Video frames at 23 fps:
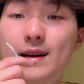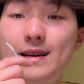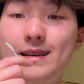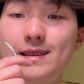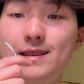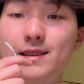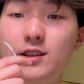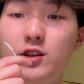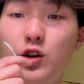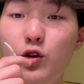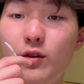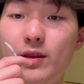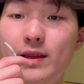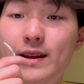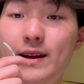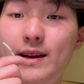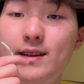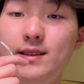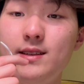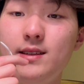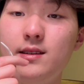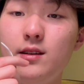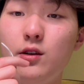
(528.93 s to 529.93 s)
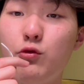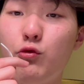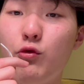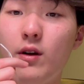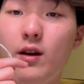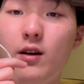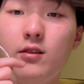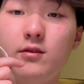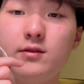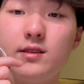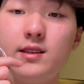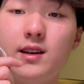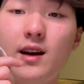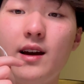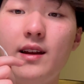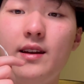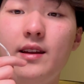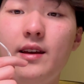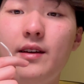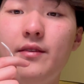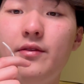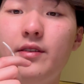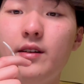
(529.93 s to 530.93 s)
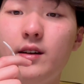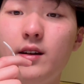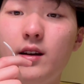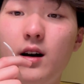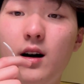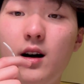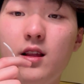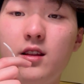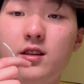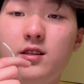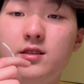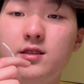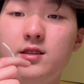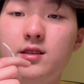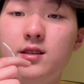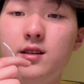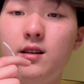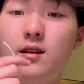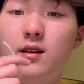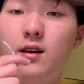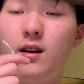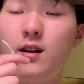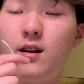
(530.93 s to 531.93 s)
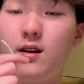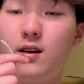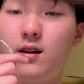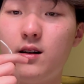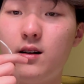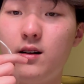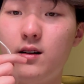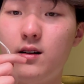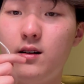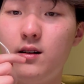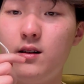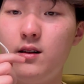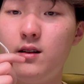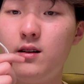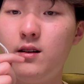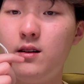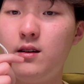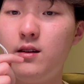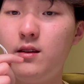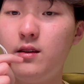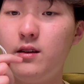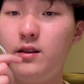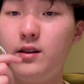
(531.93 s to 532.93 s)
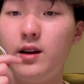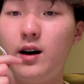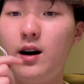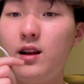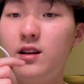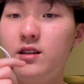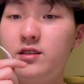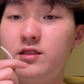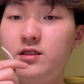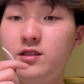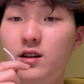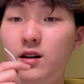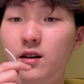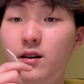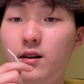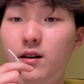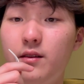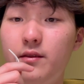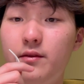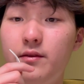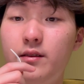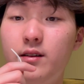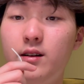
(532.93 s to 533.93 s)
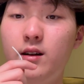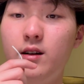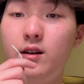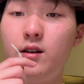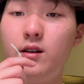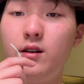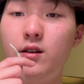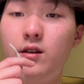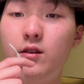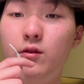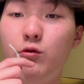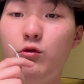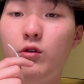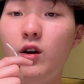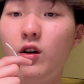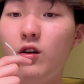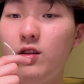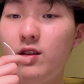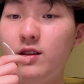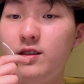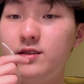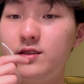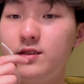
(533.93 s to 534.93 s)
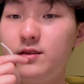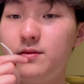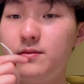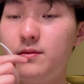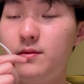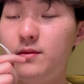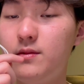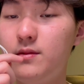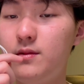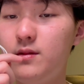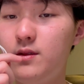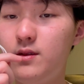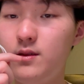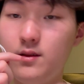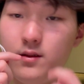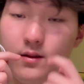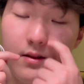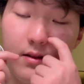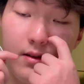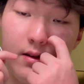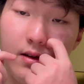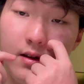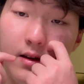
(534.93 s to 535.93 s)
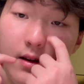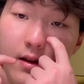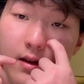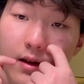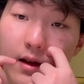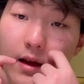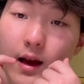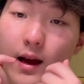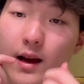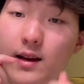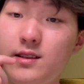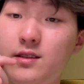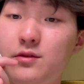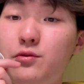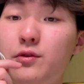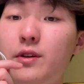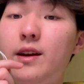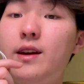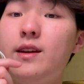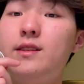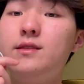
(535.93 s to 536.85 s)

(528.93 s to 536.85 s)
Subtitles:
So these real scientific knowledge are the knowledge of realism. As we can